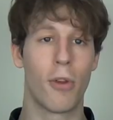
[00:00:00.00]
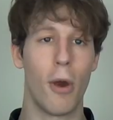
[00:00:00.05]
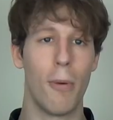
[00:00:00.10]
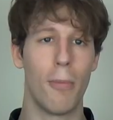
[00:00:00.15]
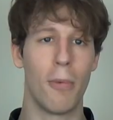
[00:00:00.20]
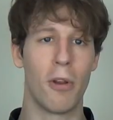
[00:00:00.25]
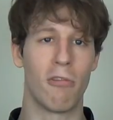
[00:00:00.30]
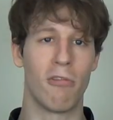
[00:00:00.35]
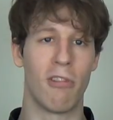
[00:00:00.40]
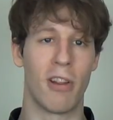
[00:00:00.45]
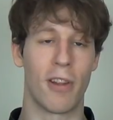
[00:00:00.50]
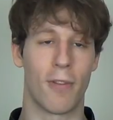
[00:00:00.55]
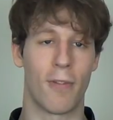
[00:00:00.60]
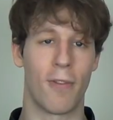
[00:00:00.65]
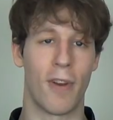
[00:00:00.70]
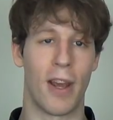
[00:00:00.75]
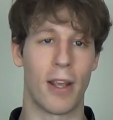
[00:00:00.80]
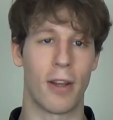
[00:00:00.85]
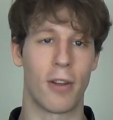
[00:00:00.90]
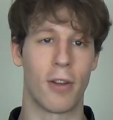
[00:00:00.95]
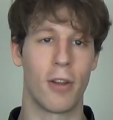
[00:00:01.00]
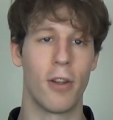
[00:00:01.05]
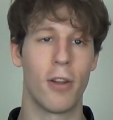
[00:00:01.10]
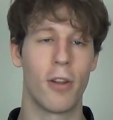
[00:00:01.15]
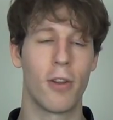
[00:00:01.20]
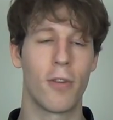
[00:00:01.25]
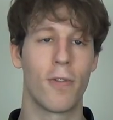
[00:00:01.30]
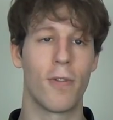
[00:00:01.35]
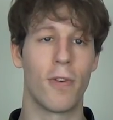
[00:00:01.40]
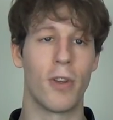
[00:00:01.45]
common risk
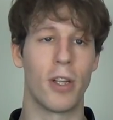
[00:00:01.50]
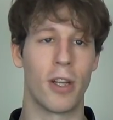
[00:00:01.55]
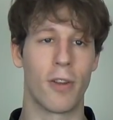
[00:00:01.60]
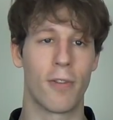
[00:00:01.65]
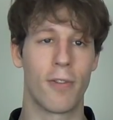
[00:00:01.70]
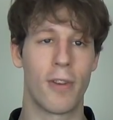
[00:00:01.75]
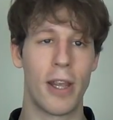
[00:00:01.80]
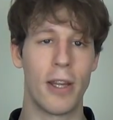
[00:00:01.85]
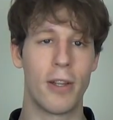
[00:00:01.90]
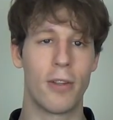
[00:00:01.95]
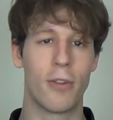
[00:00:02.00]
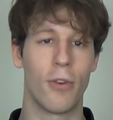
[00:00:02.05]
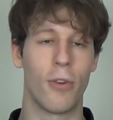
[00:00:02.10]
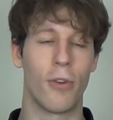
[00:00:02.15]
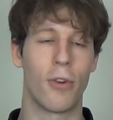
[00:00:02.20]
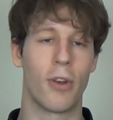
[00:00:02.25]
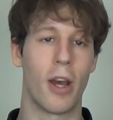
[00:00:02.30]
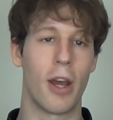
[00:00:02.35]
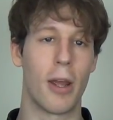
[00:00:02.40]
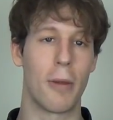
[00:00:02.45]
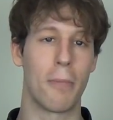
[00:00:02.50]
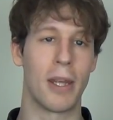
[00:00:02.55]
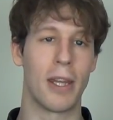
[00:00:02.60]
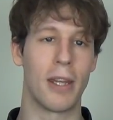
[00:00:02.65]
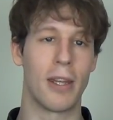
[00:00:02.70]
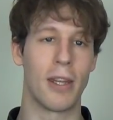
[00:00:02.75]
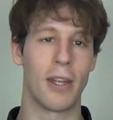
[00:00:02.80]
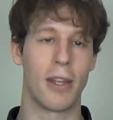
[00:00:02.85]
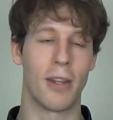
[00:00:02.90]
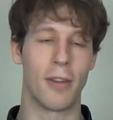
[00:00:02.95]
factors for gestational
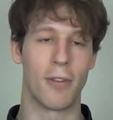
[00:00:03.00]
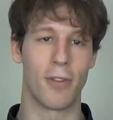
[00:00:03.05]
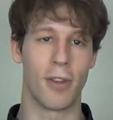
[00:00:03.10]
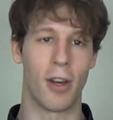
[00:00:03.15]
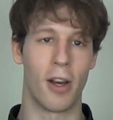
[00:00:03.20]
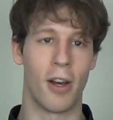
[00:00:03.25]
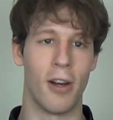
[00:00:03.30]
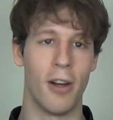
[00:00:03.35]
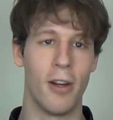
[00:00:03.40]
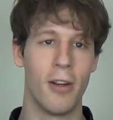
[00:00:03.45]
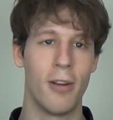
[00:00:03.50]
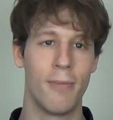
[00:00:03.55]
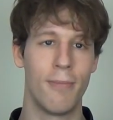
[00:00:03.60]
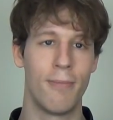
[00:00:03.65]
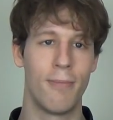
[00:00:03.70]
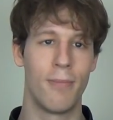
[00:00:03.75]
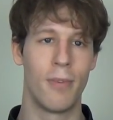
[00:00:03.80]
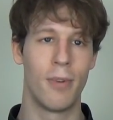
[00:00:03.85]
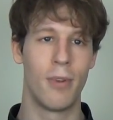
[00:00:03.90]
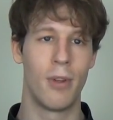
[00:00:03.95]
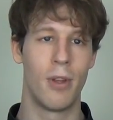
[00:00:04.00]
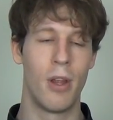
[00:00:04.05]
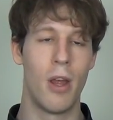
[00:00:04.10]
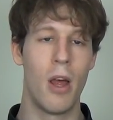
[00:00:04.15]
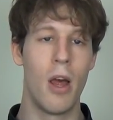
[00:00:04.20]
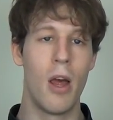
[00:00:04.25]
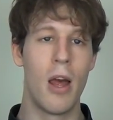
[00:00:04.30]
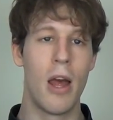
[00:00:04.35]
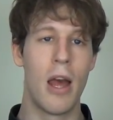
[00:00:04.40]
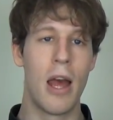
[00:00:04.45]
diabetes are
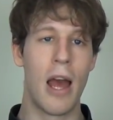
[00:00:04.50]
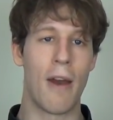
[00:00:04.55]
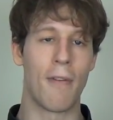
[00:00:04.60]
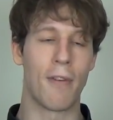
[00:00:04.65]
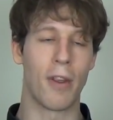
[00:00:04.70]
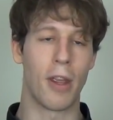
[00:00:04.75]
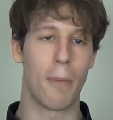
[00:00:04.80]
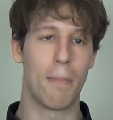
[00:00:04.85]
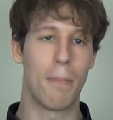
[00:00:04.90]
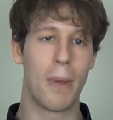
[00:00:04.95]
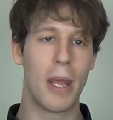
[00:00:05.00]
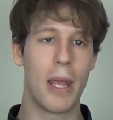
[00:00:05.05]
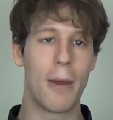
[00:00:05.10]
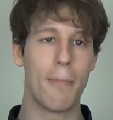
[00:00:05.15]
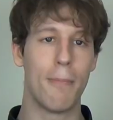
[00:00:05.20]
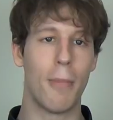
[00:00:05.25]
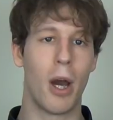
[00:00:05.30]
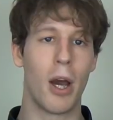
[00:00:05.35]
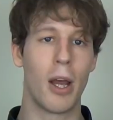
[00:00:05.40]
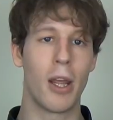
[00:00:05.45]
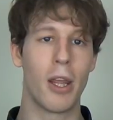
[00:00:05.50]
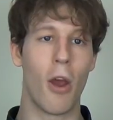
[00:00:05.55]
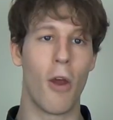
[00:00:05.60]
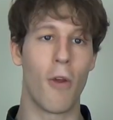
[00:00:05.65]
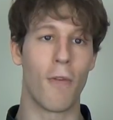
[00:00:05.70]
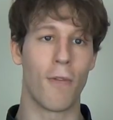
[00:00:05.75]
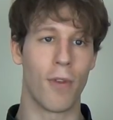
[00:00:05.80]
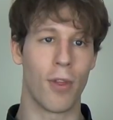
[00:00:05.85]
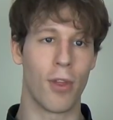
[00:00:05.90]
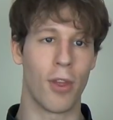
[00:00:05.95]
having a BMI
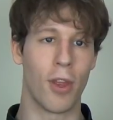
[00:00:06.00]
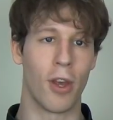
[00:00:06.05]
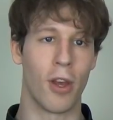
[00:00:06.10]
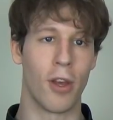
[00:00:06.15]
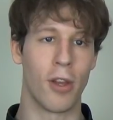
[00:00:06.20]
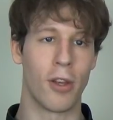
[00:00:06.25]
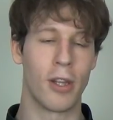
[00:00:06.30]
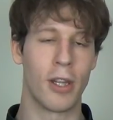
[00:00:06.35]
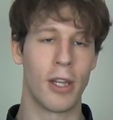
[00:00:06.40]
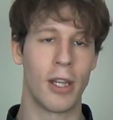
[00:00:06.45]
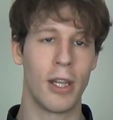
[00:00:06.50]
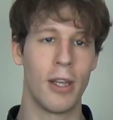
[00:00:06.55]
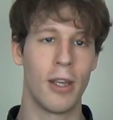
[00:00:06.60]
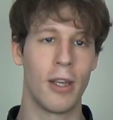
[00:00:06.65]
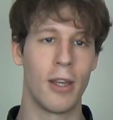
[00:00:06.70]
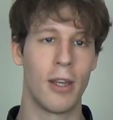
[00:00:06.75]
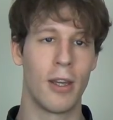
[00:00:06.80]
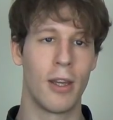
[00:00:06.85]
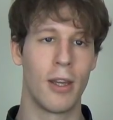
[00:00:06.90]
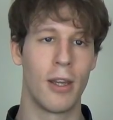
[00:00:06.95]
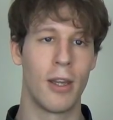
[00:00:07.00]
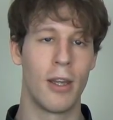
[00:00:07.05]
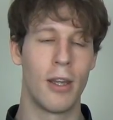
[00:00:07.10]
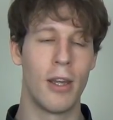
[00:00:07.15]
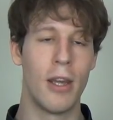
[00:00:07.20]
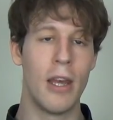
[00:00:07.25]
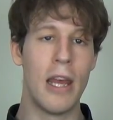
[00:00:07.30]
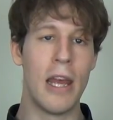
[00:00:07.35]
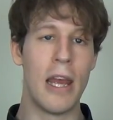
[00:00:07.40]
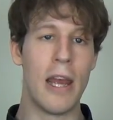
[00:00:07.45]
over 30,
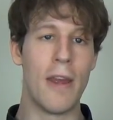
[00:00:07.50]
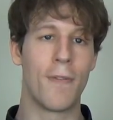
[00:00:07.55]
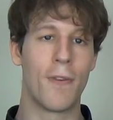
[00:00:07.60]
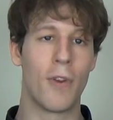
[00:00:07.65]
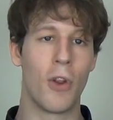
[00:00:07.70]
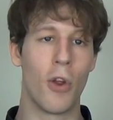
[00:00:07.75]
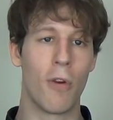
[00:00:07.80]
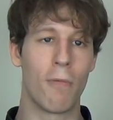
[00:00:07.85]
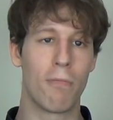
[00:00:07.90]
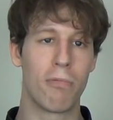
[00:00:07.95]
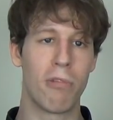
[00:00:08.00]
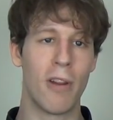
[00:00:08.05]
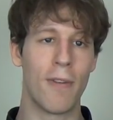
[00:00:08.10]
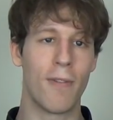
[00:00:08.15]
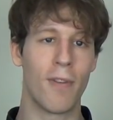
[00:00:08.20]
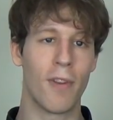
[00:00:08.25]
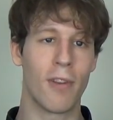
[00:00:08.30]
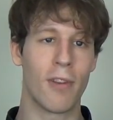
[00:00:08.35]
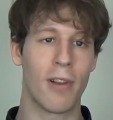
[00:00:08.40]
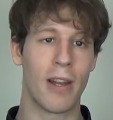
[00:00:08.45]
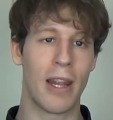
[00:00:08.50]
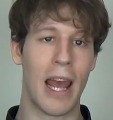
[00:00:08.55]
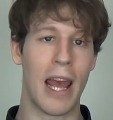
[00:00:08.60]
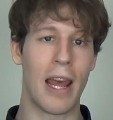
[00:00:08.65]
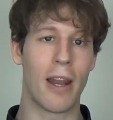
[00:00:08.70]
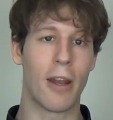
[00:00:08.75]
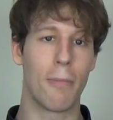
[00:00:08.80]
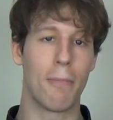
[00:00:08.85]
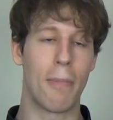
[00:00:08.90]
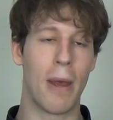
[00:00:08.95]
if you have previously
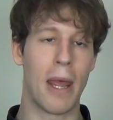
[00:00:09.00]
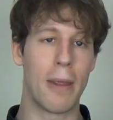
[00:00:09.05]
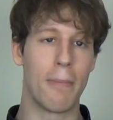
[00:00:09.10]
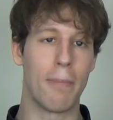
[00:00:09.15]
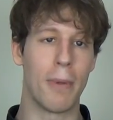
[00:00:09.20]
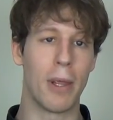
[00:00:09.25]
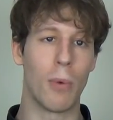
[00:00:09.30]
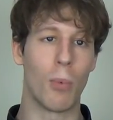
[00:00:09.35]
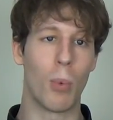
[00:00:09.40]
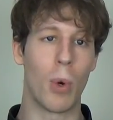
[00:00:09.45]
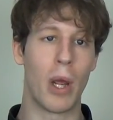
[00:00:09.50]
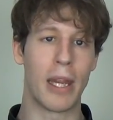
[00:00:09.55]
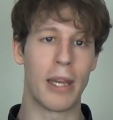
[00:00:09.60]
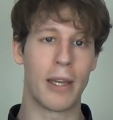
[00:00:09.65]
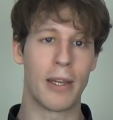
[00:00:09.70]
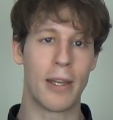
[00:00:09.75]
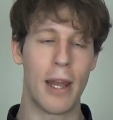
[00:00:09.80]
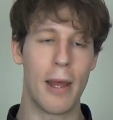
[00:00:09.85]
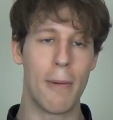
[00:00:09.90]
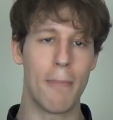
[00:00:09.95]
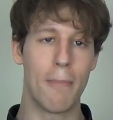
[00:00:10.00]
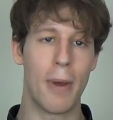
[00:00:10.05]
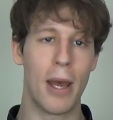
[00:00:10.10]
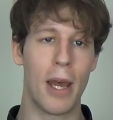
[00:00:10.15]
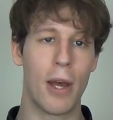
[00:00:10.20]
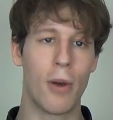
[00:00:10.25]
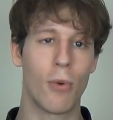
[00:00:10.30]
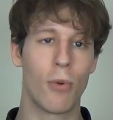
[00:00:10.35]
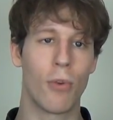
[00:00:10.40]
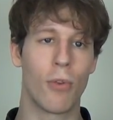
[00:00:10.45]
had a baby weighing 10
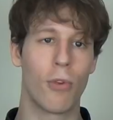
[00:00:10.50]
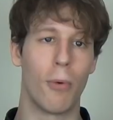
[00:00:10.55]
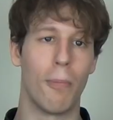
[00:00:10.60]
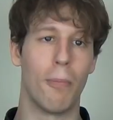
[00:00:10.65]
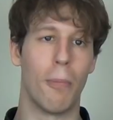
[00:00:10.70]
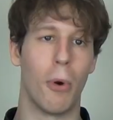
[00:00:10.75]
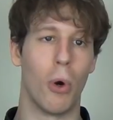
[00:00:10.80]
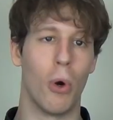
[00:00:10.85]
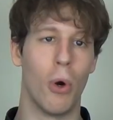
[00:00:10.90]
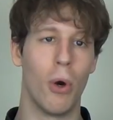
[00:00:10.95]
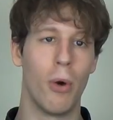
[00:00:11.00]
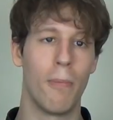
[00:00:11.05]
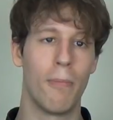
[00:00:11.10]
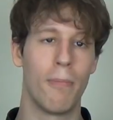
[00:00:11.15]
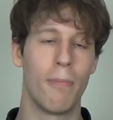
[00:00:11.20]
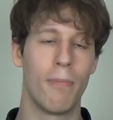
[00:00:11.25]
pounds or more,